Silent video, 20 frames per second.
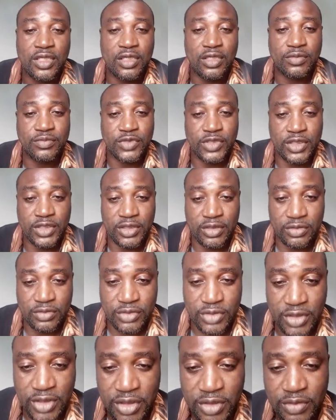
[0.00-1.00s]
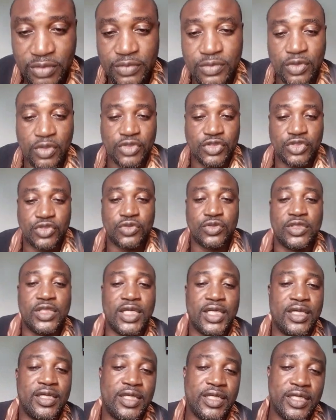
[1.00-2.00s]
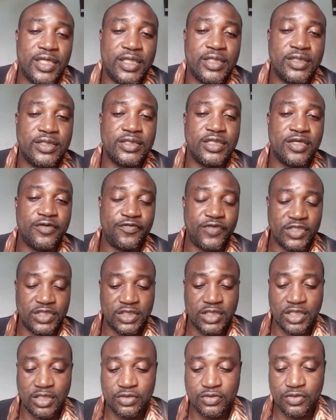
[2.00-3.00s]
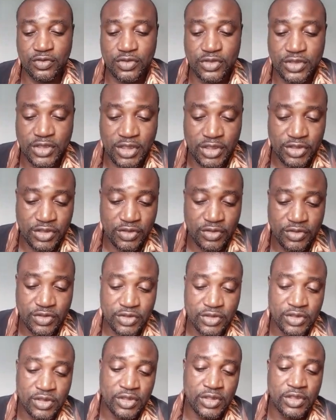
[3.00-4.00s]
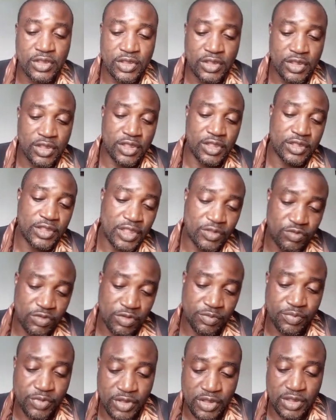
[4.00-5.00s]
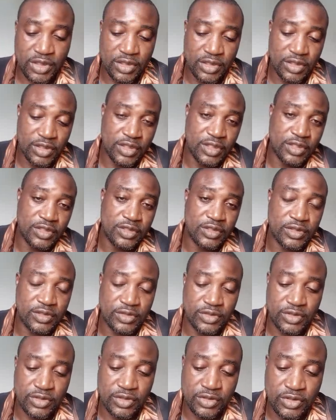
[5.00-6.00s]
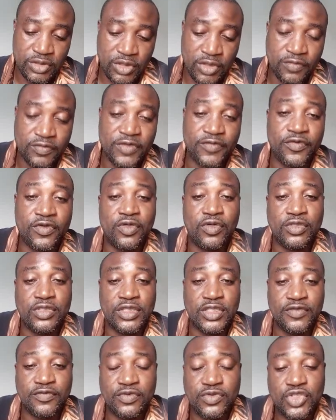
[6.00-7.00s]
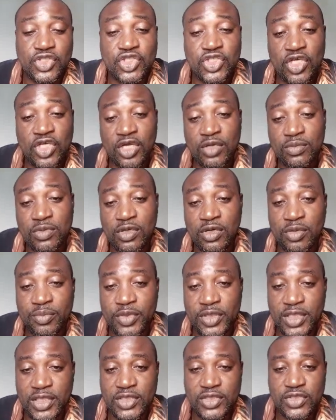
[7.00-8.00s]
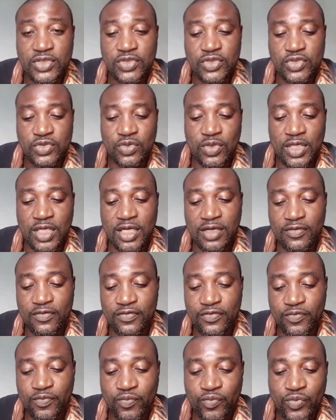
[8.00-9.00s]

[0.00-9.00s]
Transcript: the longitudinal and the vertical cross sections, and that will be sort of difficult. Even some companies used to have